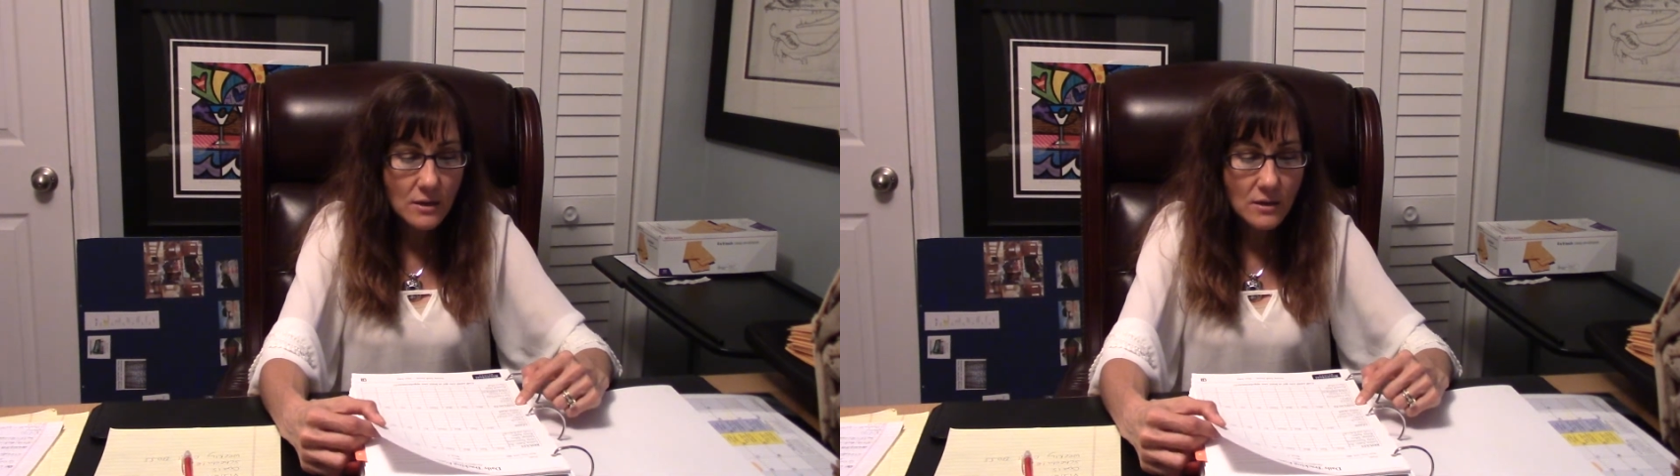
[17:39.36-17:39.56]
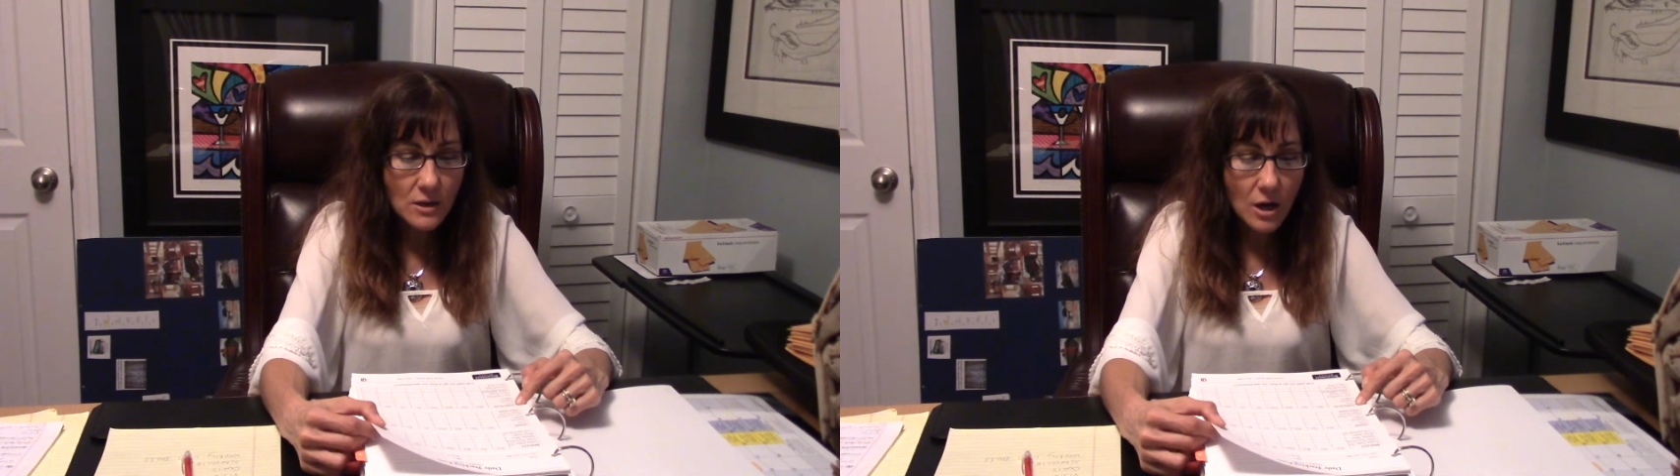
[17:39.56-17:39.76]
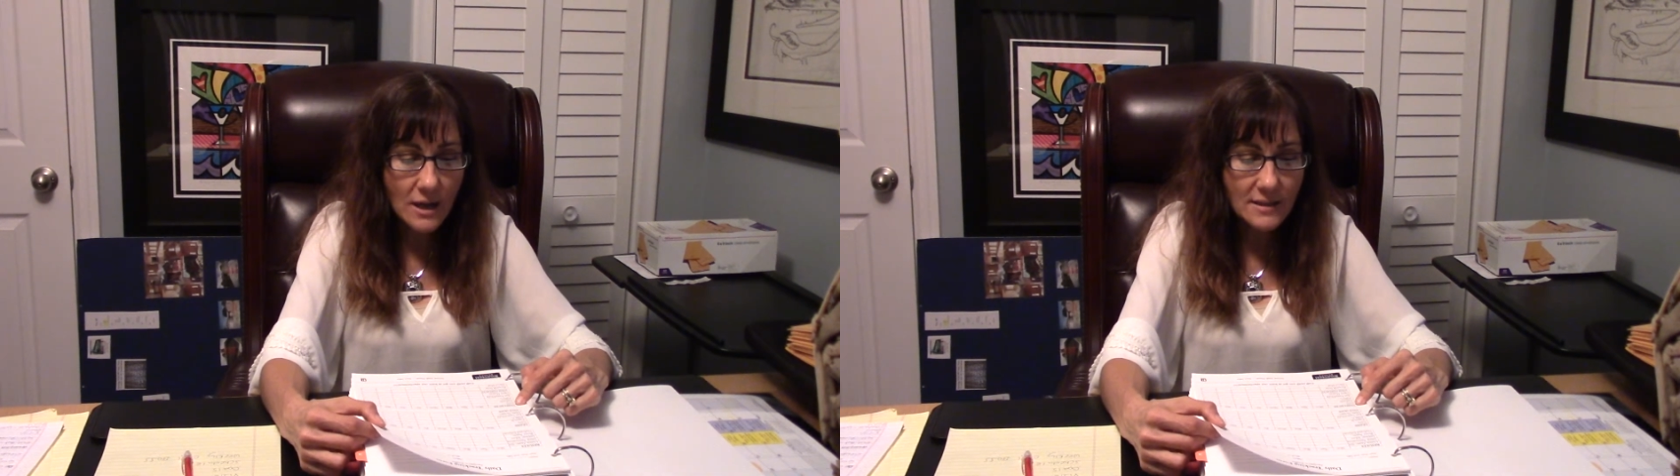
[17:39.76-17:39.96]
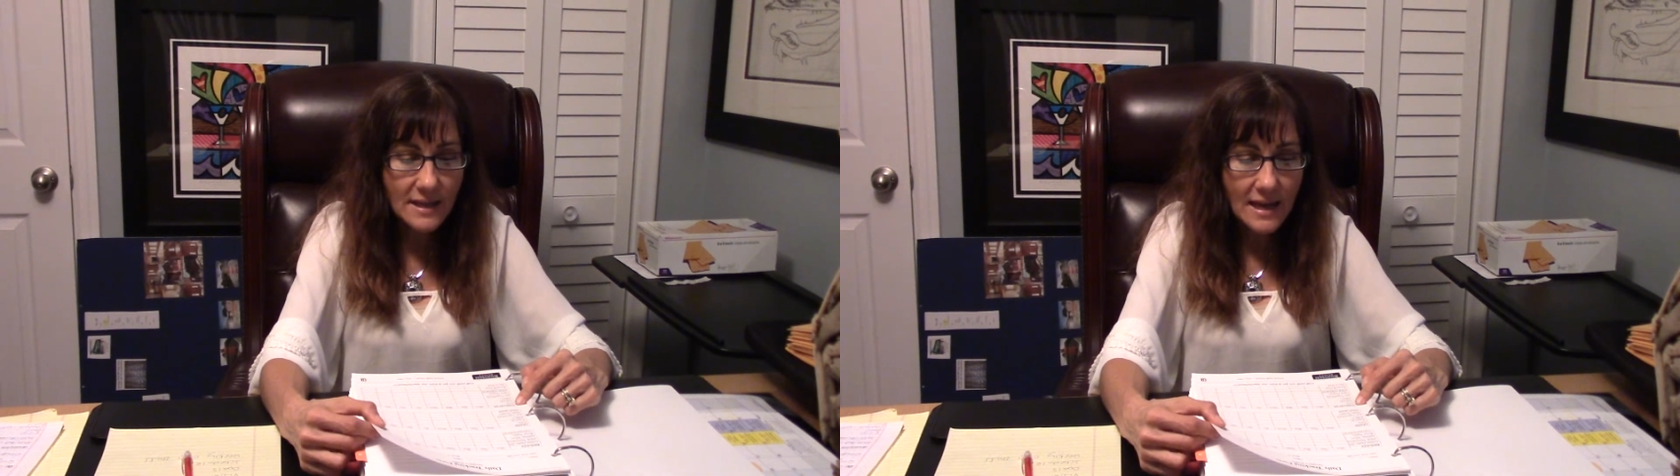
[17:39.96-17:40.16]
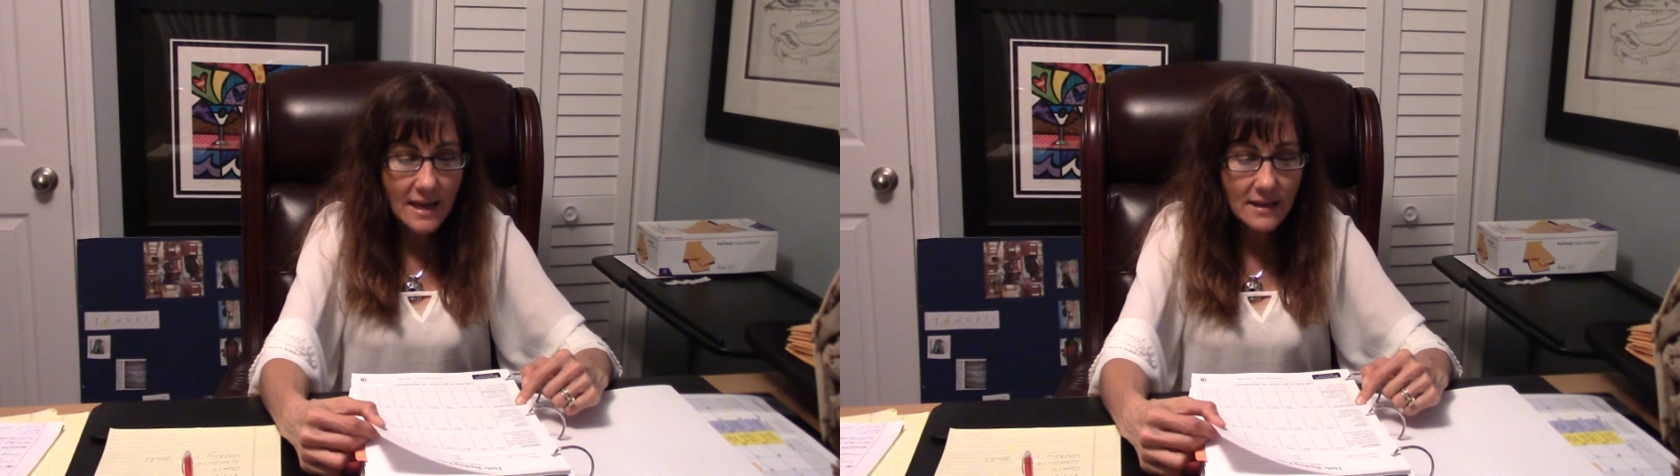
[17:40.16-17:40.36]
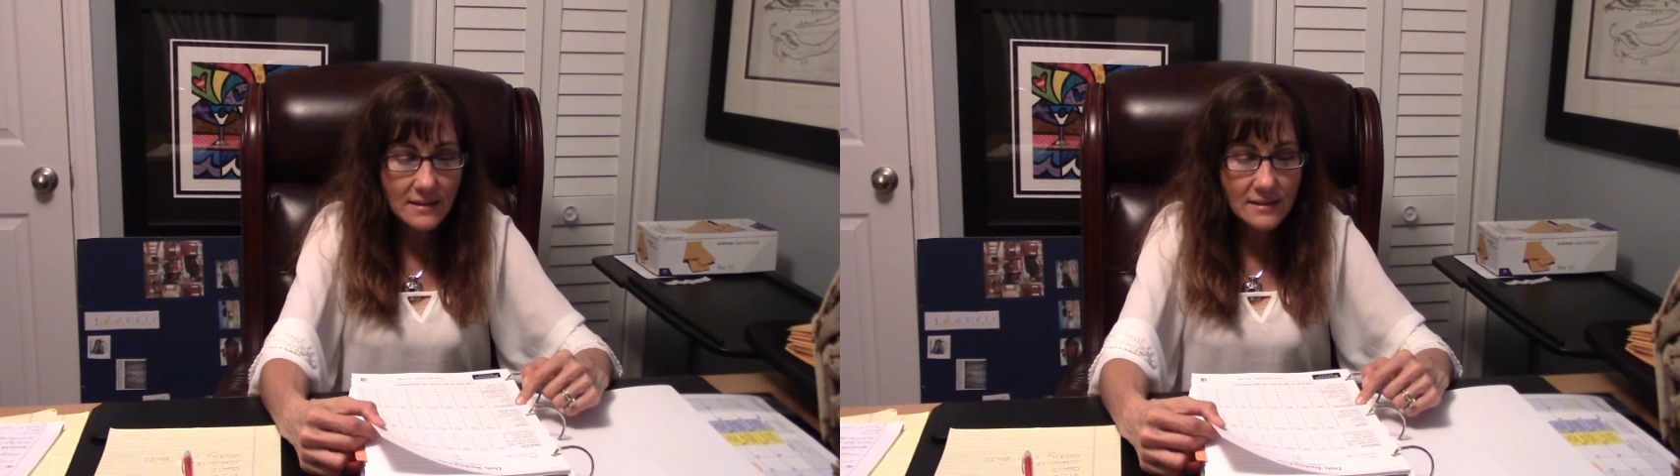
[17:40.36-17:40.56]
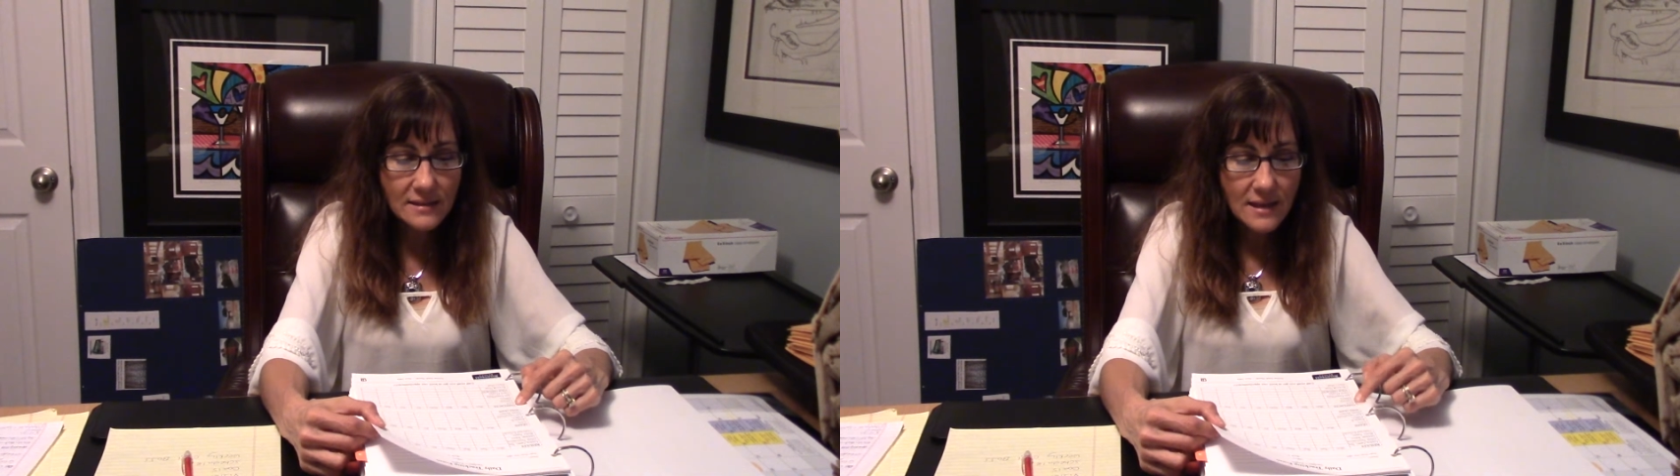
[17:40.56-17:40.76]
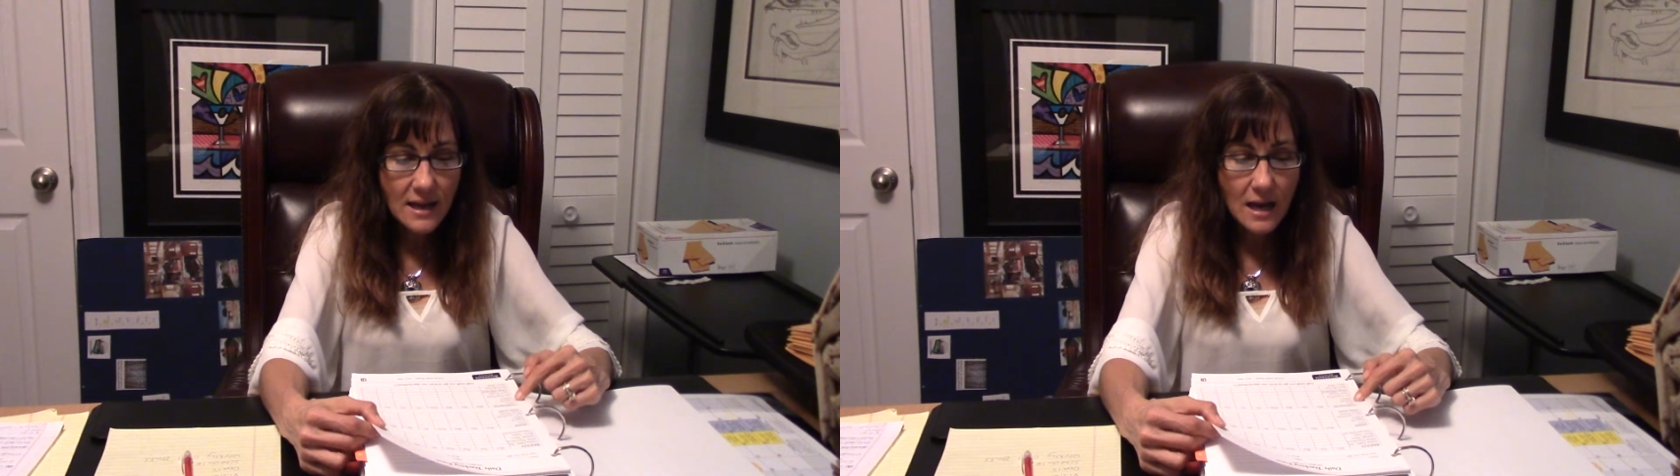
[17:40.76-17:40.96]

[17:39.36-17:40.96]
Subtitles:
contacts.